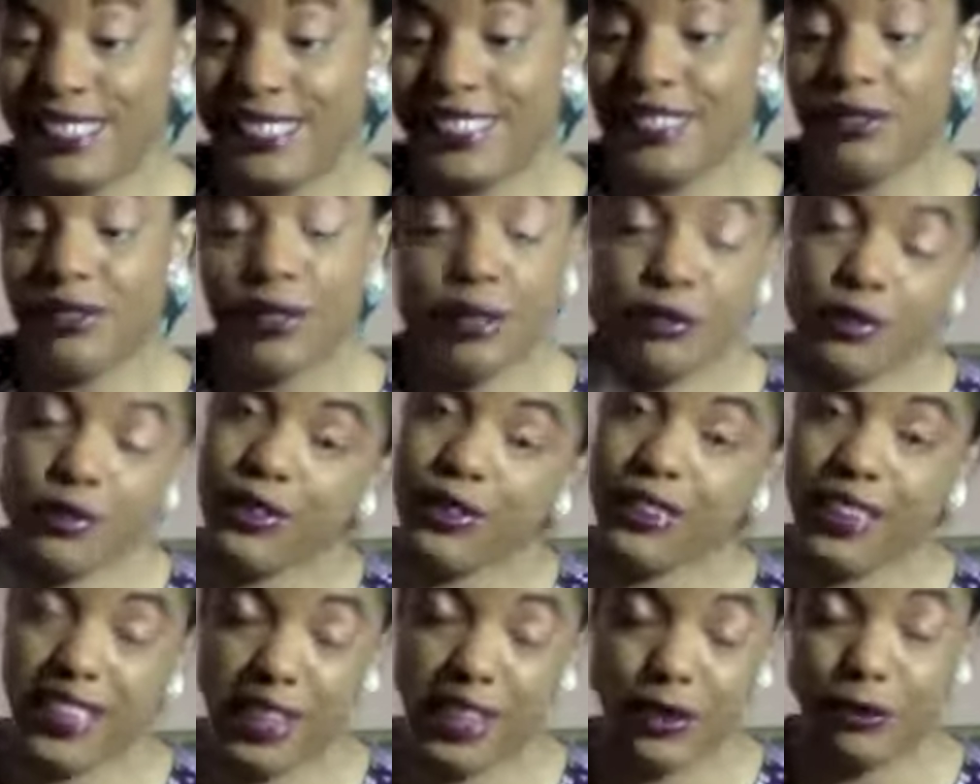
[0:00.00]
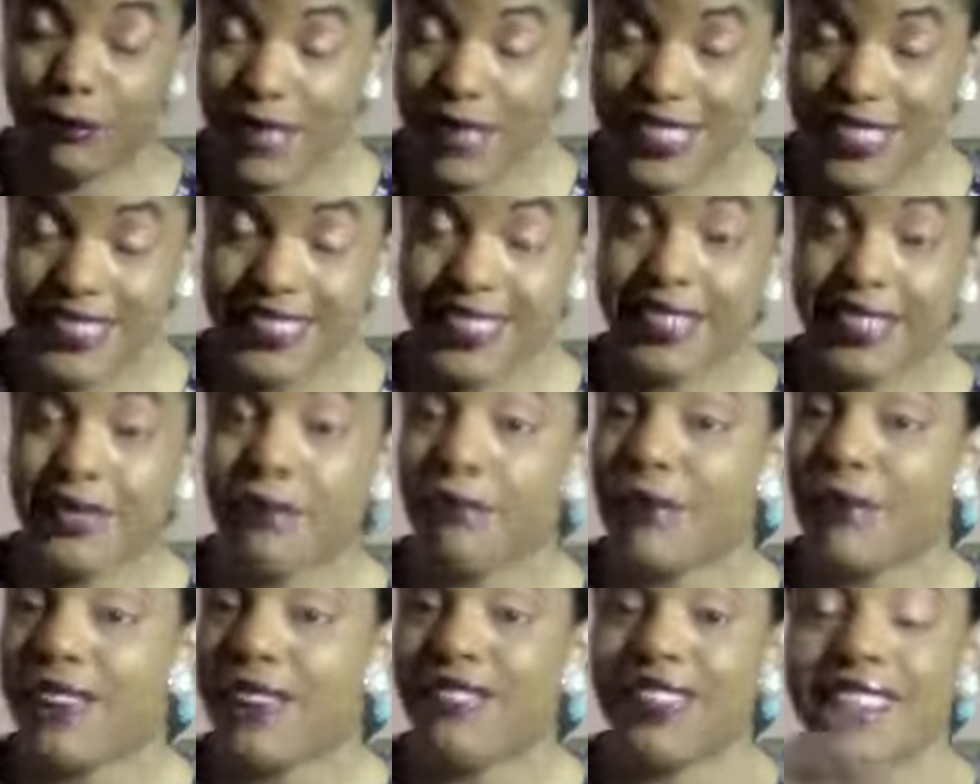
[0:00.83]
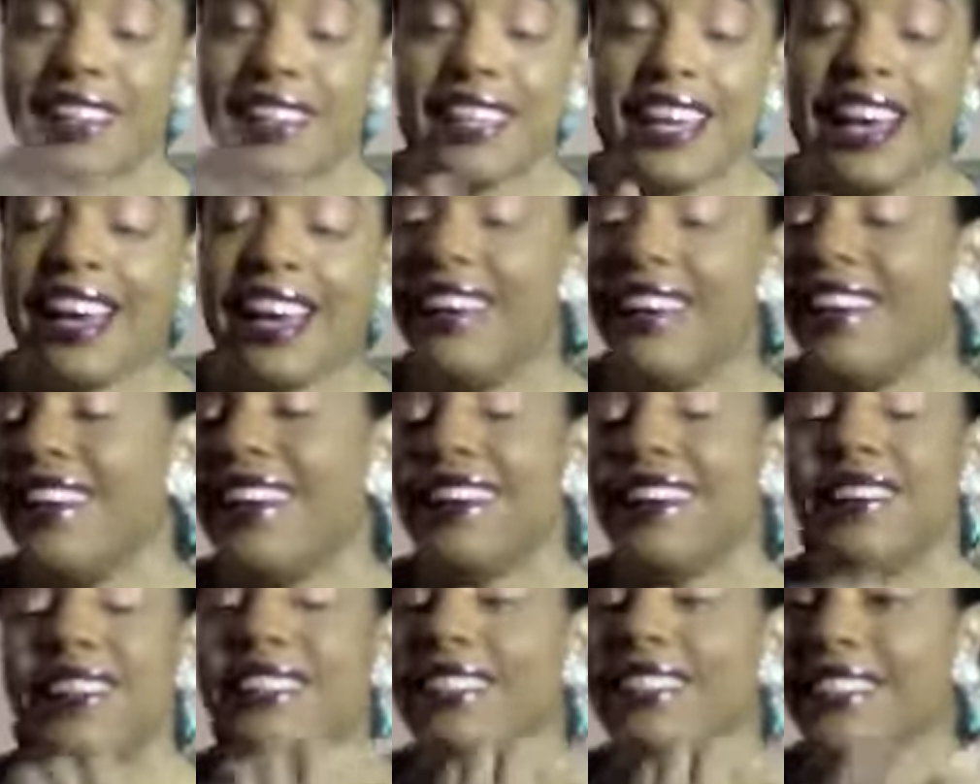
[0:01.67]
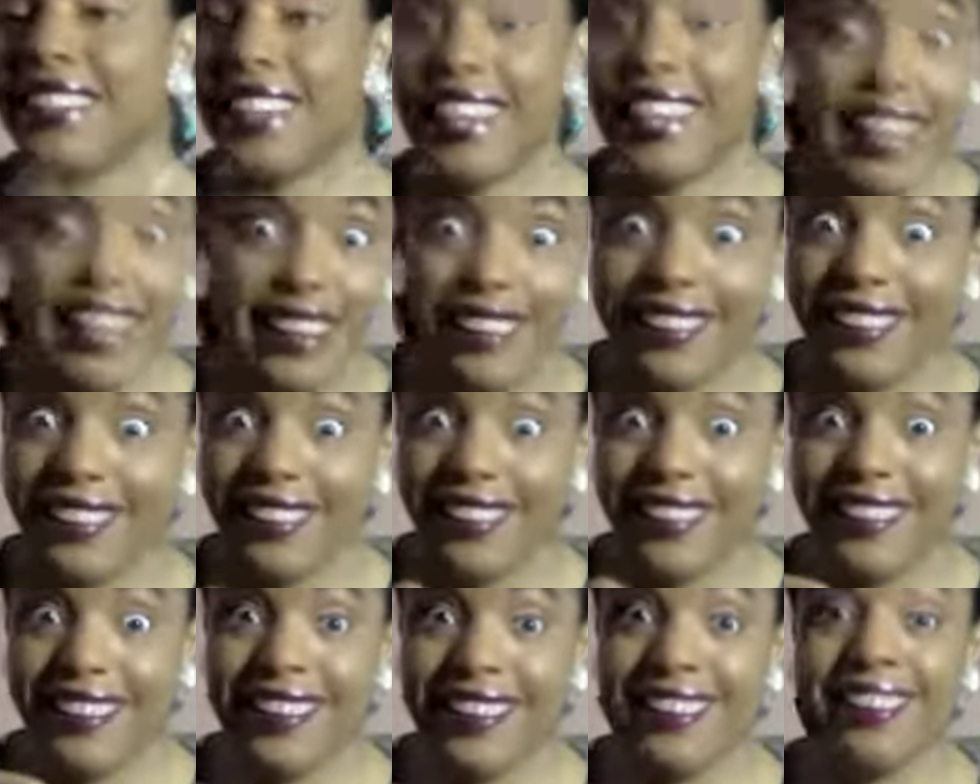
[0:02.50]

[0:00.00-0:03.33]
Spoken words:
the Florida humidity combined with that is a killer.